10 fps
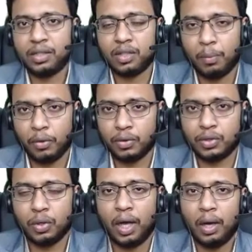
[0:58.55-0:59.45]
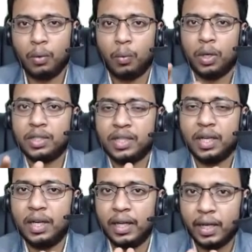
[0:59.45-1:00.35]
suppose you have one
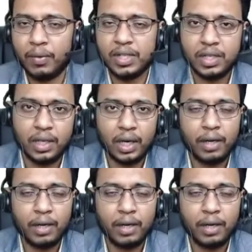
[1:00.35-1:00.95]
single equation